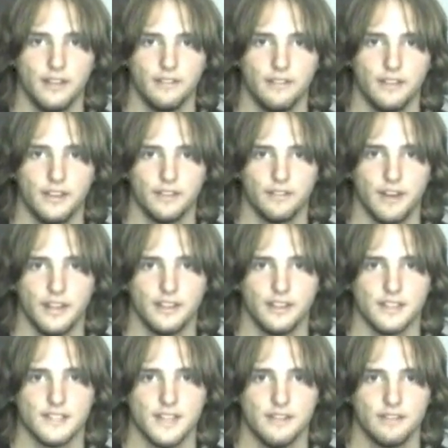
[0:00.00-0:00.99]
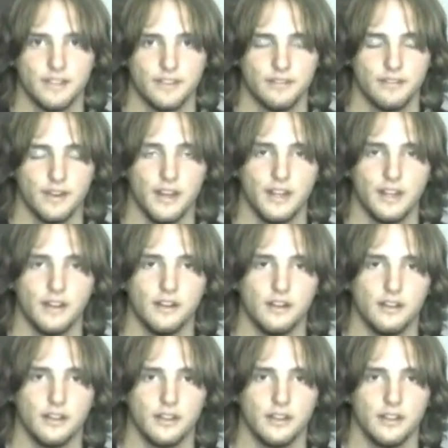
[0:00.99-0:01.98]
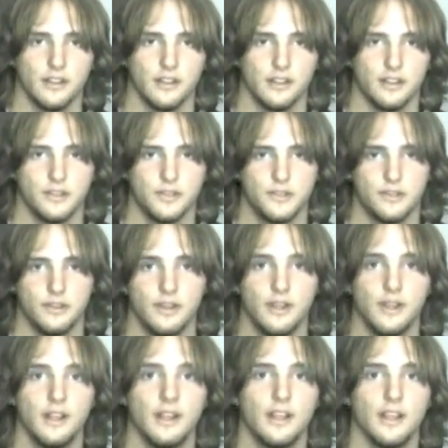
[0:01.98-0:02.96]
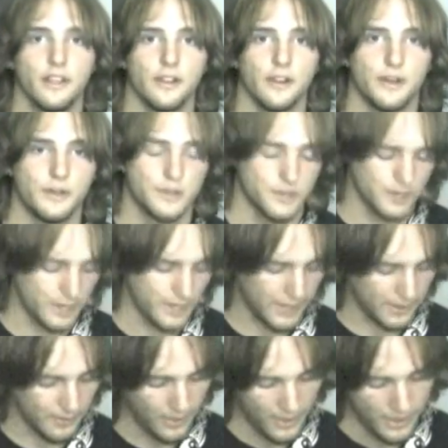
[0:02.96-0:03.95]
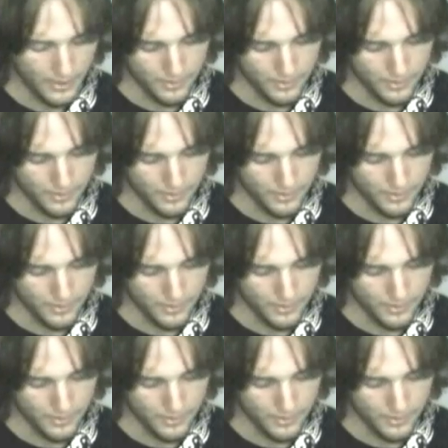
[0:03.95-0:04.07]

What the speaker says: the 5th fret, and the 7th fret on the 3rd string,